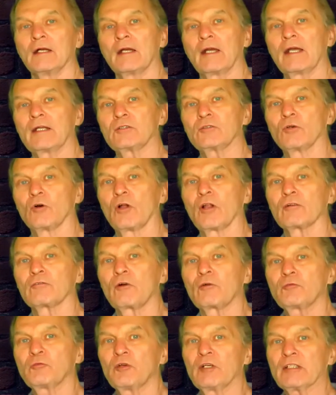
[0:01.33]
Hey, to all of
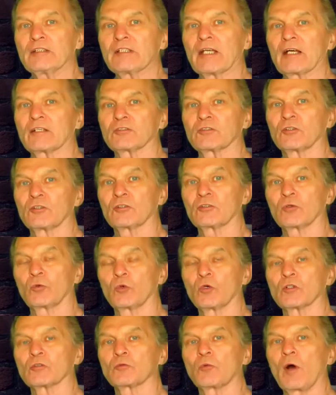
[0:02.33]
our friends out there on the
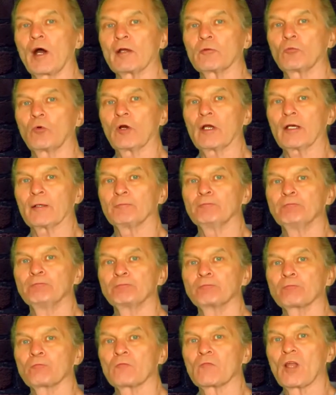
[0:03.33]
World Wide Web,
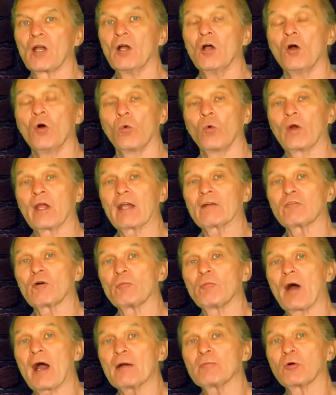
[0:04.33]
we have a
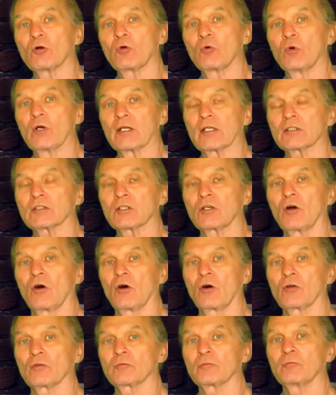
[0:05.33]
Bible quiz
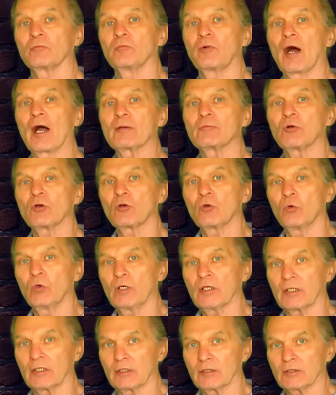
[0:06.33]
called Bible
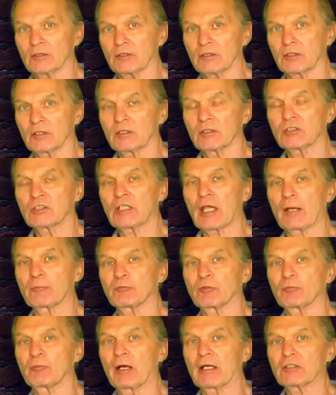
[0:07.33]
Quiz,
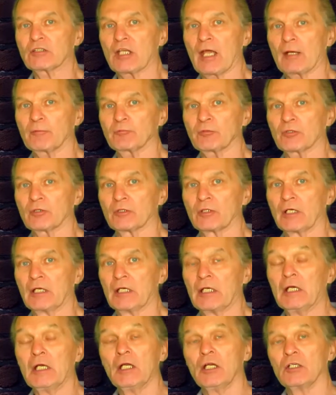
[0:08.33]
chapter by chapter.
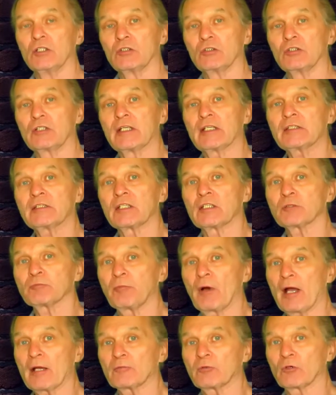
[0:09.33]
You can get this
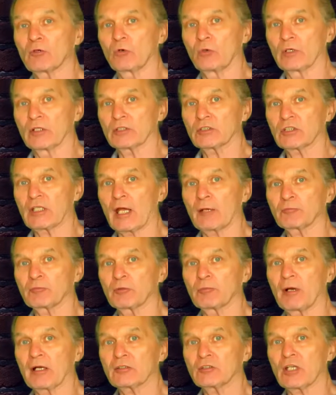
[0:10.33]
Bible quiz chapter
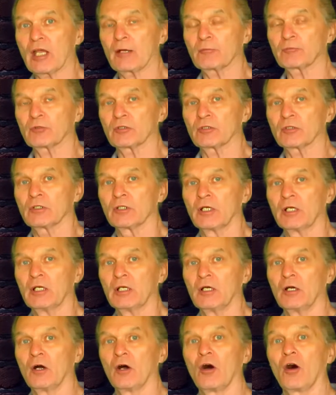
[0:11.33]
by chapter
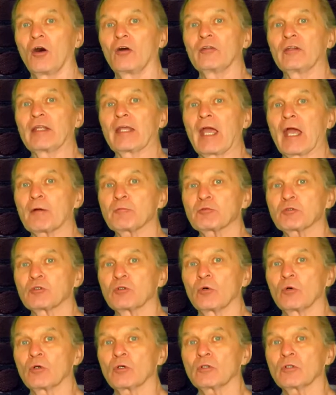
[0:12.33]
on the App
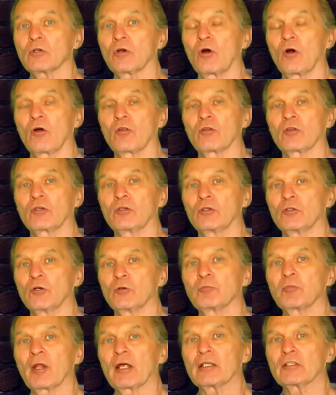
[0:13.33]
Store or the
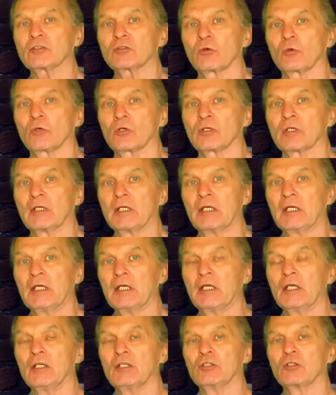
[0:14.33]
Google Play Store.
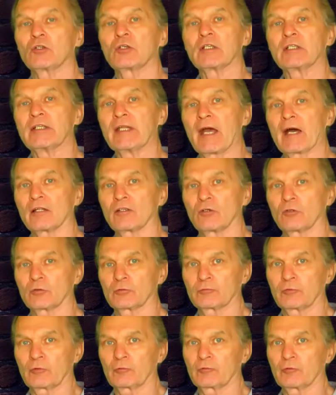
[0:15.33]
You can download
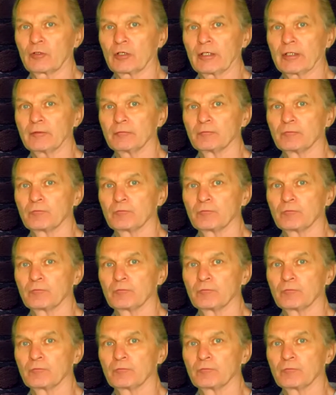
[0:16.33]
it for free.